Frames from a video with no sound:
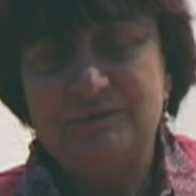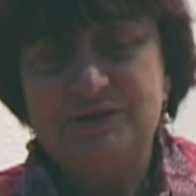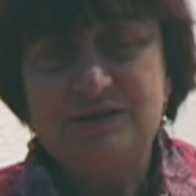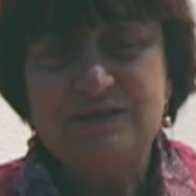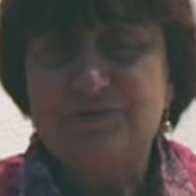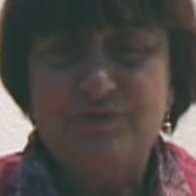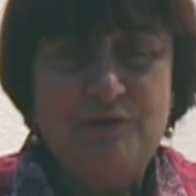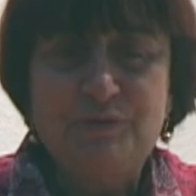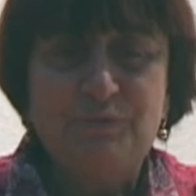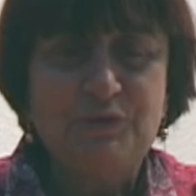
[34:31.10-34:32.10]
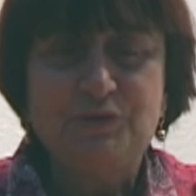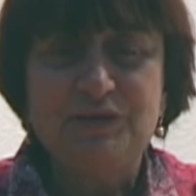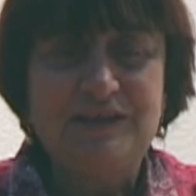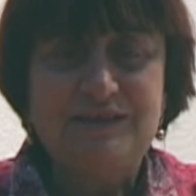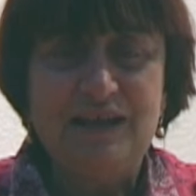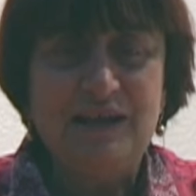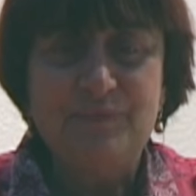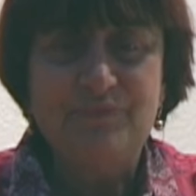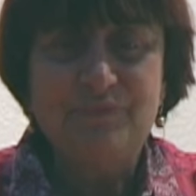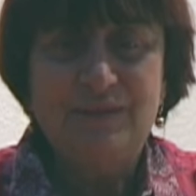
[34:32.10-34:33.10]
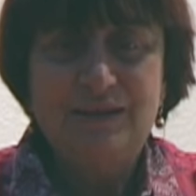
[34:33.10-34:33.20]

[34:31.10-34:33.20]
uh, which is very important in time.